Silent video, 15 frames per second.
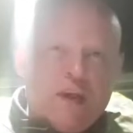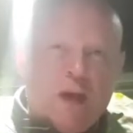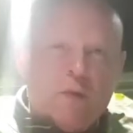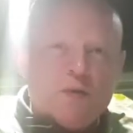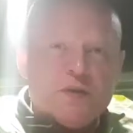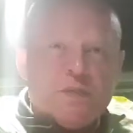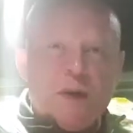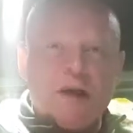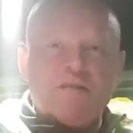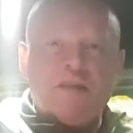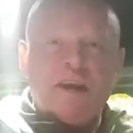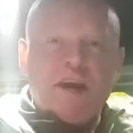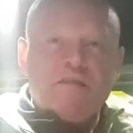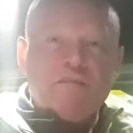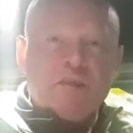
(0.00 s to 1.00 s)
hours of battery
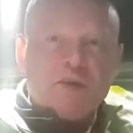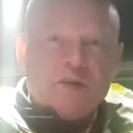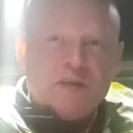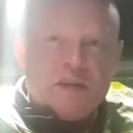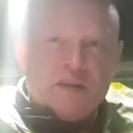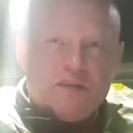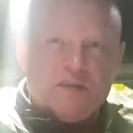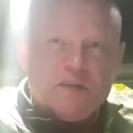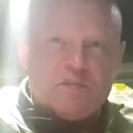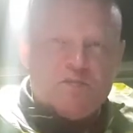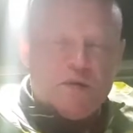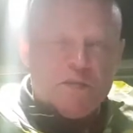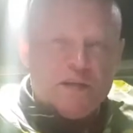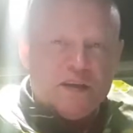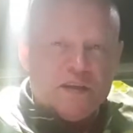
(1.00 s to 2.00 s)
life, but you can
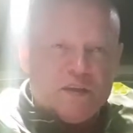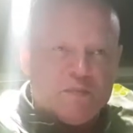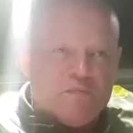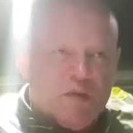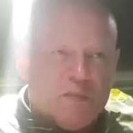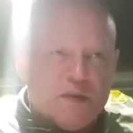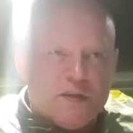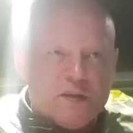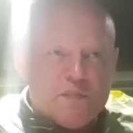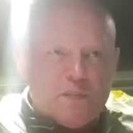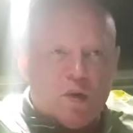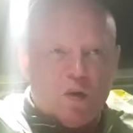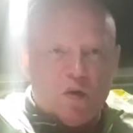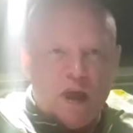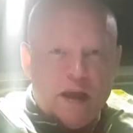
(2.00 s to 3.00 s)
probably just
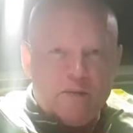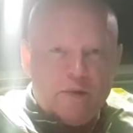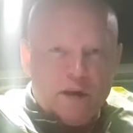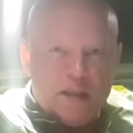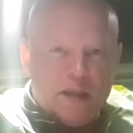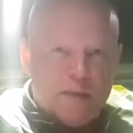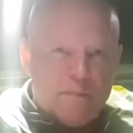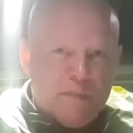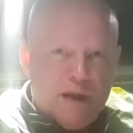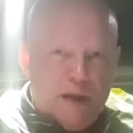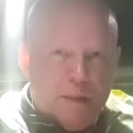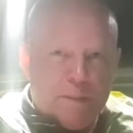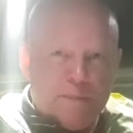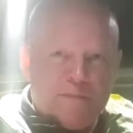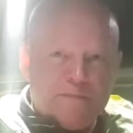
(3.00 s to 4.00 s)
plug like one of
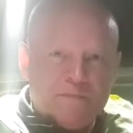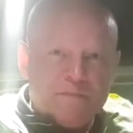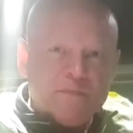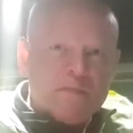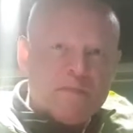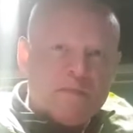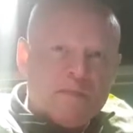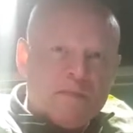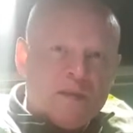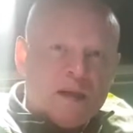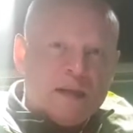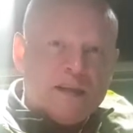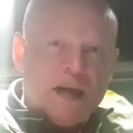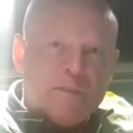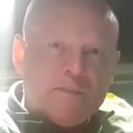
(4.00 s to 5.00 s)
them
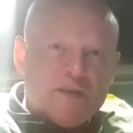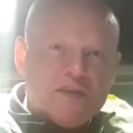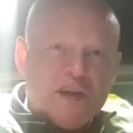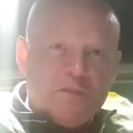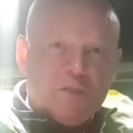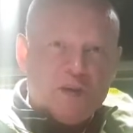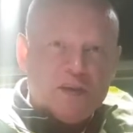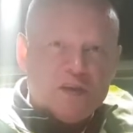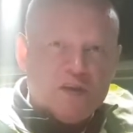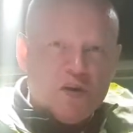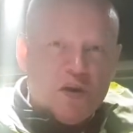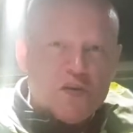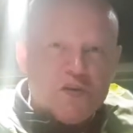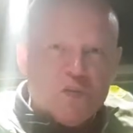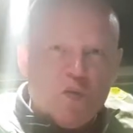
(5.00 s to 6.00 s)
adapters in what you
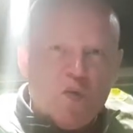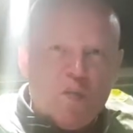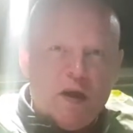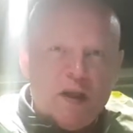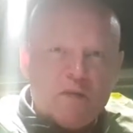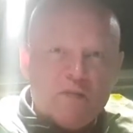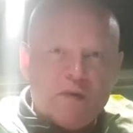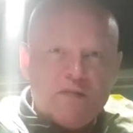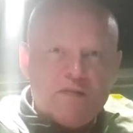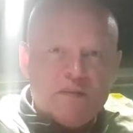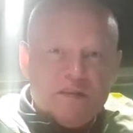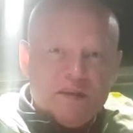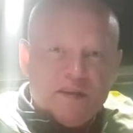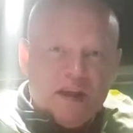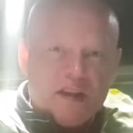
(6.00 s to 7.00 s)
charge your mobile with,
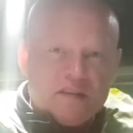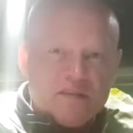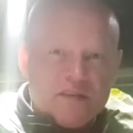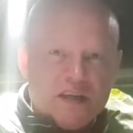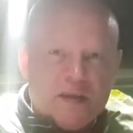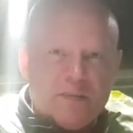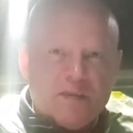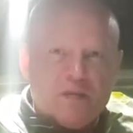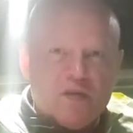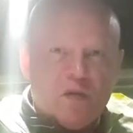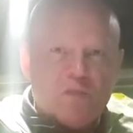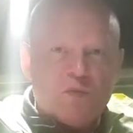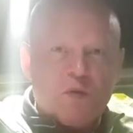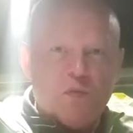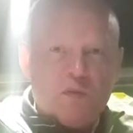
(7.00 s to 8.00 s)
and that'll just keep it
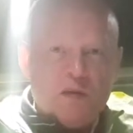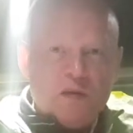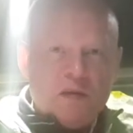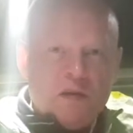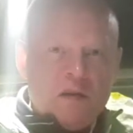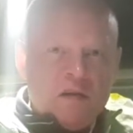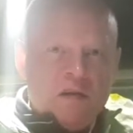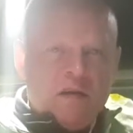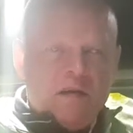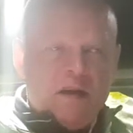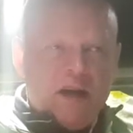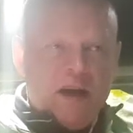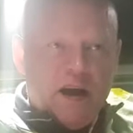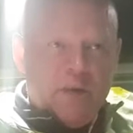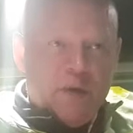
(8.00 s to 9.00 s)
topped up
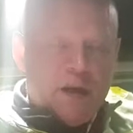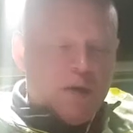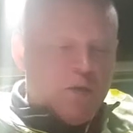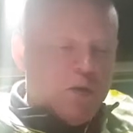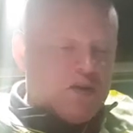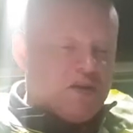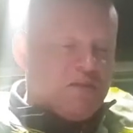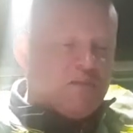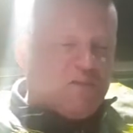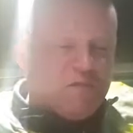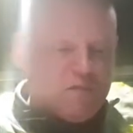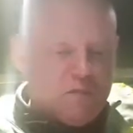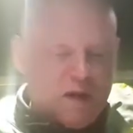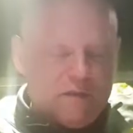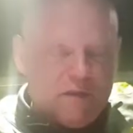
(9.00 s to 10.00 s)
while you're watching
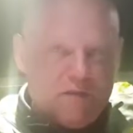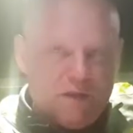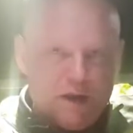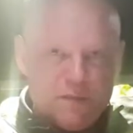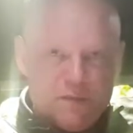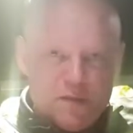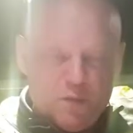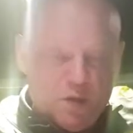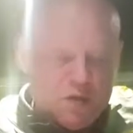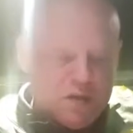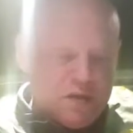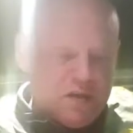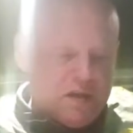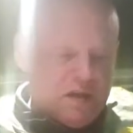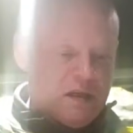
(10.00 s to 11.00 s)
whatever films you're
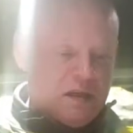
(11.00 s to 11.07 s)
watching.